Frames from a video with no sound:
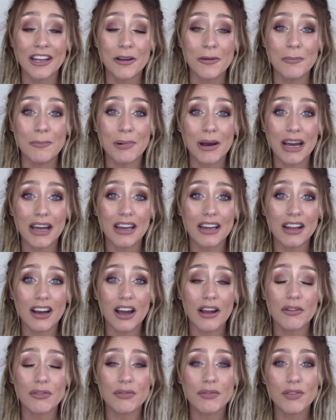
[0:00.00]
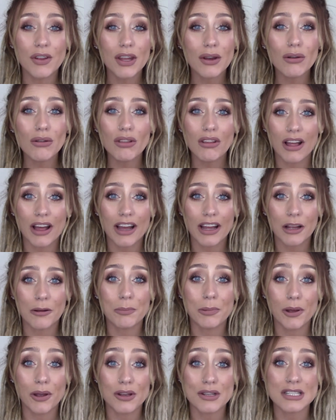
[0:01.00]
But I feel like
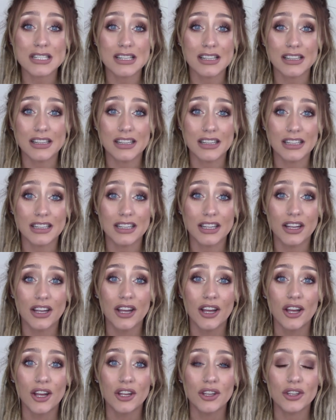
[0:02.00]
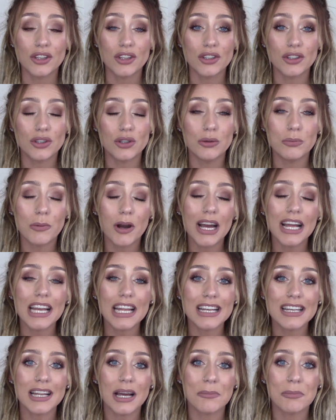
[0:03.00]
personally you might
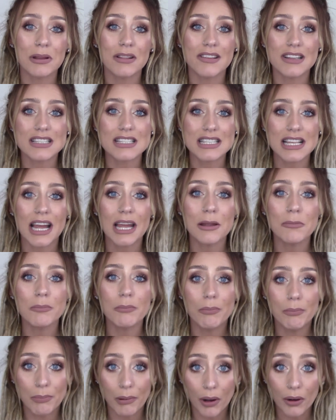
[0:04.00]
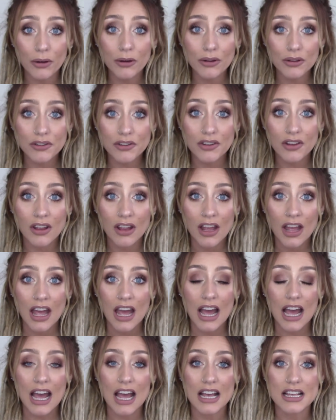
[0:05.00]
end up in the same boat
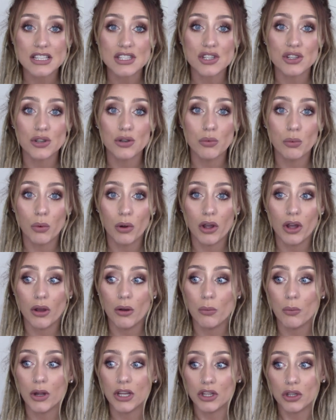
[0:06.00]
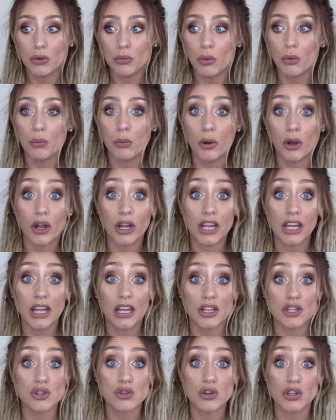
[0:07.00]
as you were when you were working
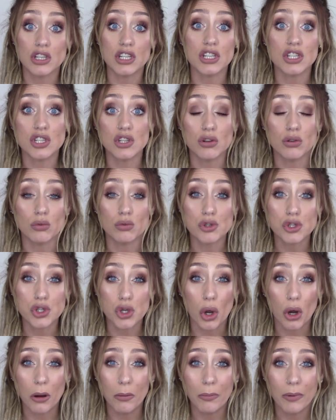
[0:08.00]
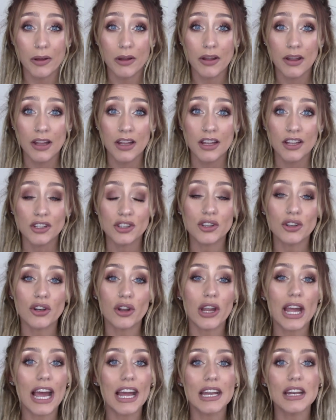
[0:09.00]
a traditional job. You know,
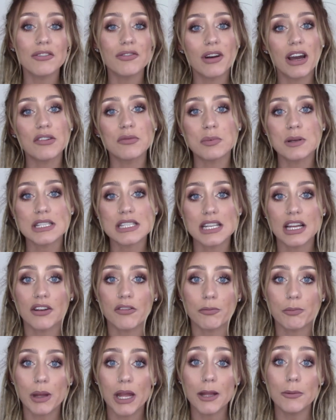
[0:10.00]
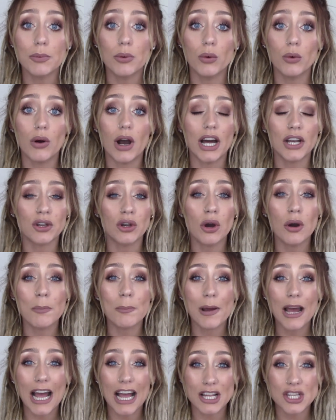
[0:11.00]
85% of people are
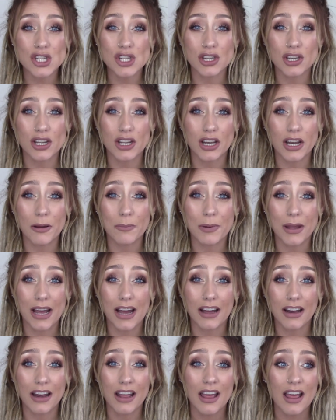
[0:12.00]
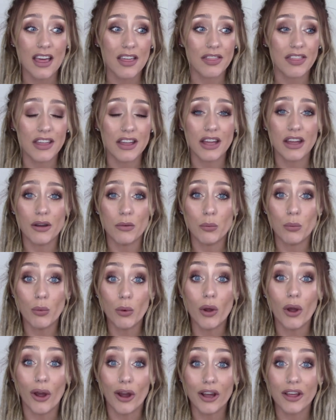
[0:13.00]
not passionate about their
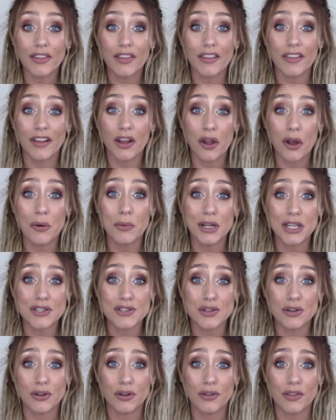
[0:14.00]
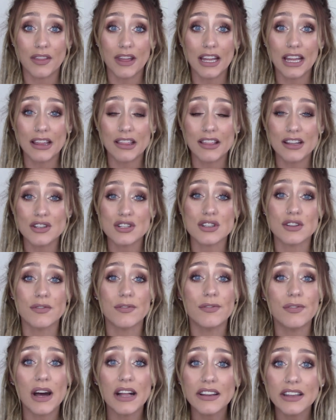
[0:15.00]
work that they're going to. They either just
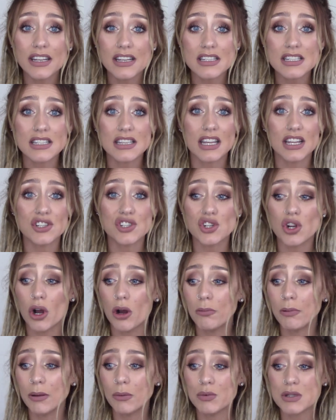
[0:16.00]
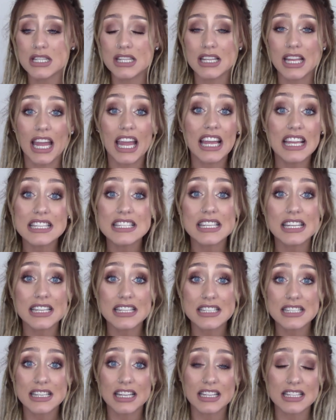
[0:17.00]
fell into their job, it was the
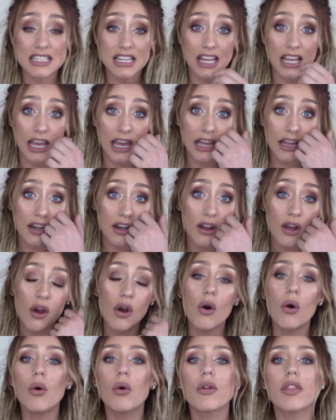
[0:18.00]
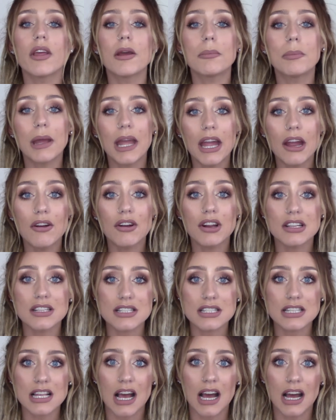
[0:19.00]
easiest thing to get, or their parents